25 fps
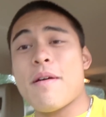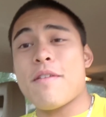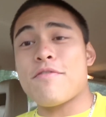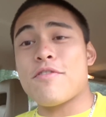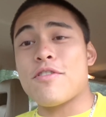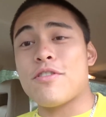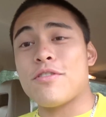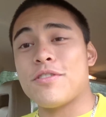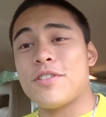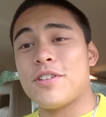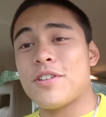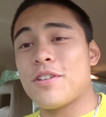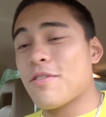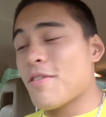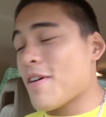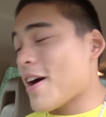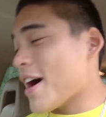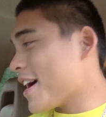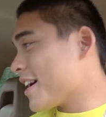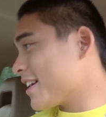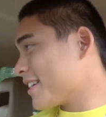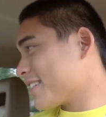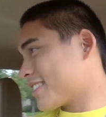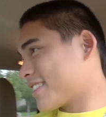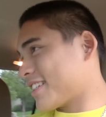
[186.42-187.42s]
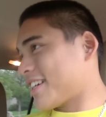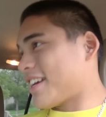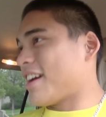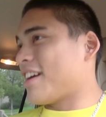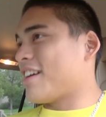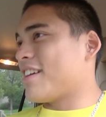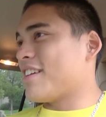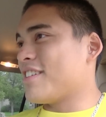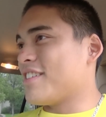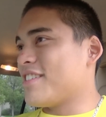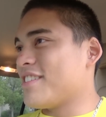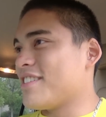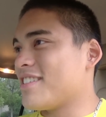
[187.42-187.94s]
my phone. You know why?
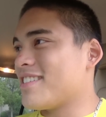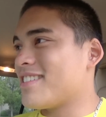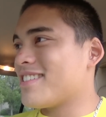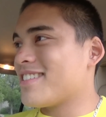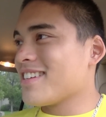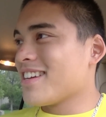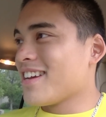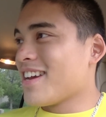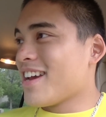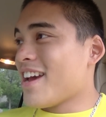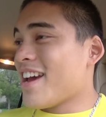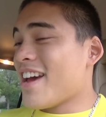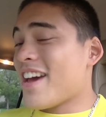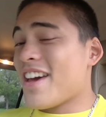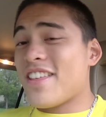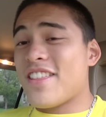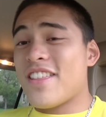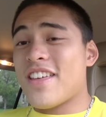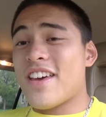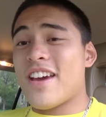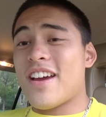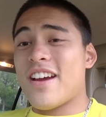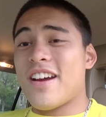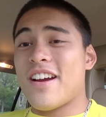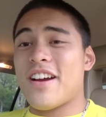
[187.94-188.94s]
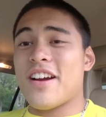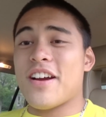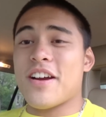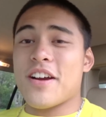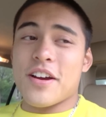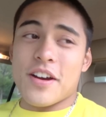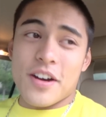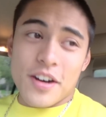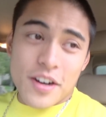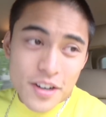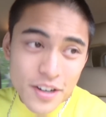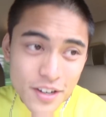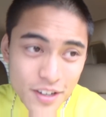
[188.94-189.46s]
Because
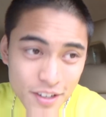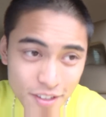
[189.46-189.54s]
they're